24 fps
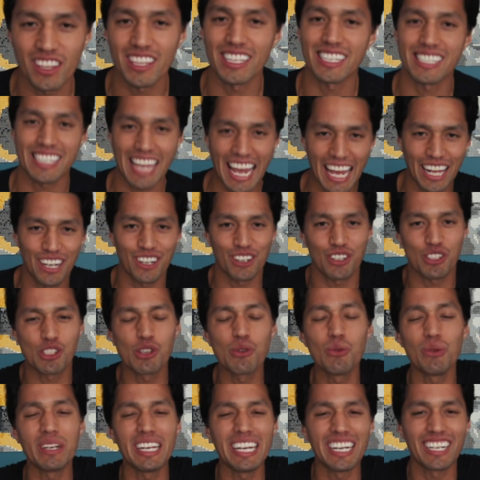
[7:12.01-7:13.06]
to the
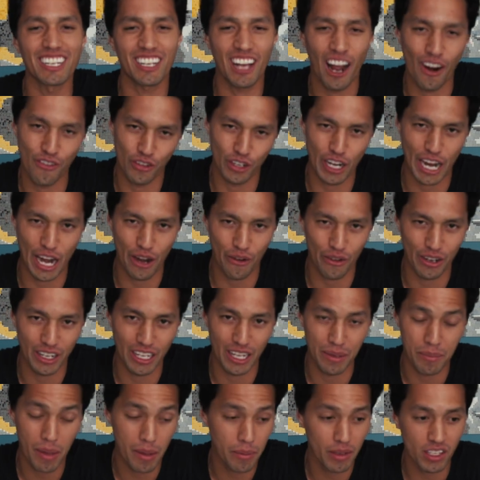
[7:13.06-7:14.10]
skaters who need a covered
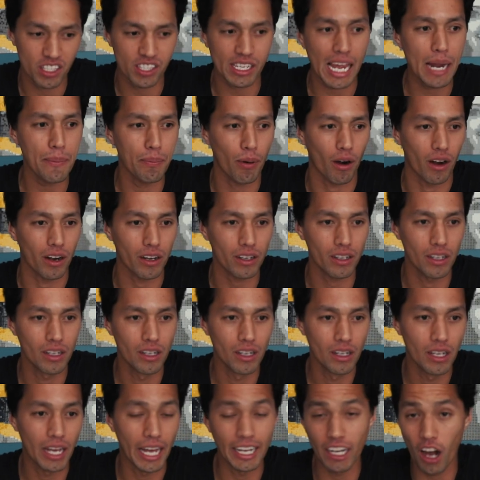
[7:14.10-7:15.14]
area, maybe a skate park.
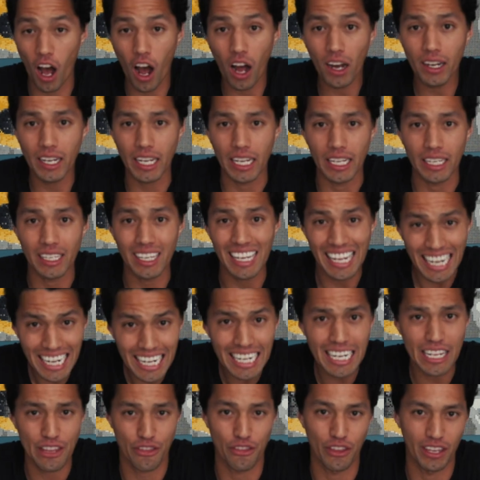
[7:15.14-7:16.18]
An awning,
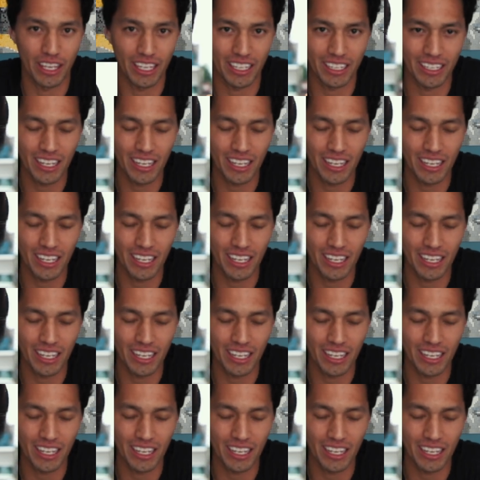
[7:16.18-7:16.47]
anything.